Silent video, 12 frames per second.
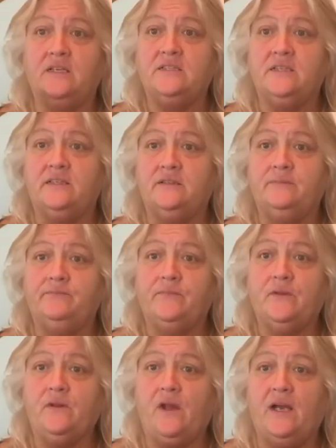I said,
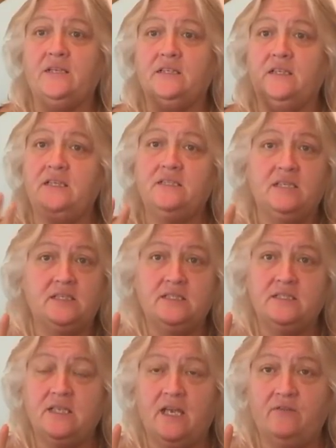I said, he says
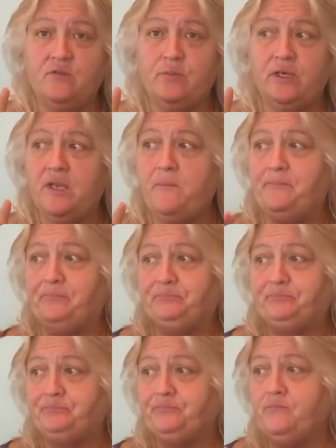this to everybody.
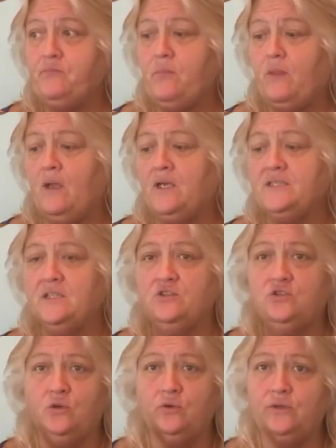I
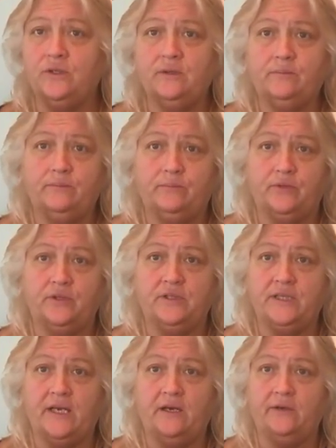said, don't let him bring
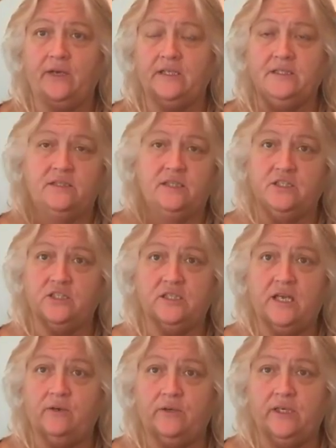you down. I said, that's
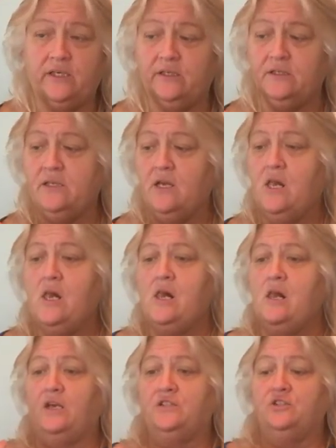just how he is.
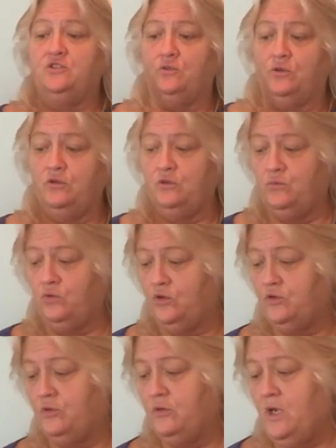I said, you're a good
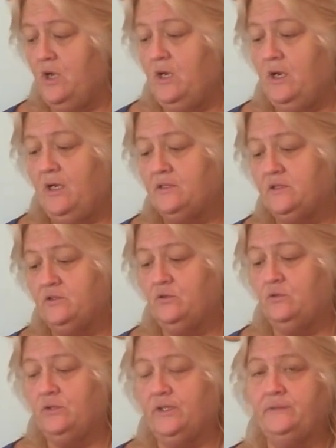worker. I said,
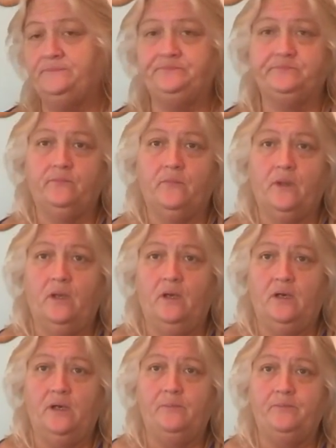don't let
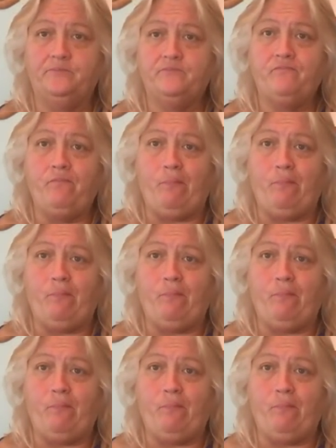um,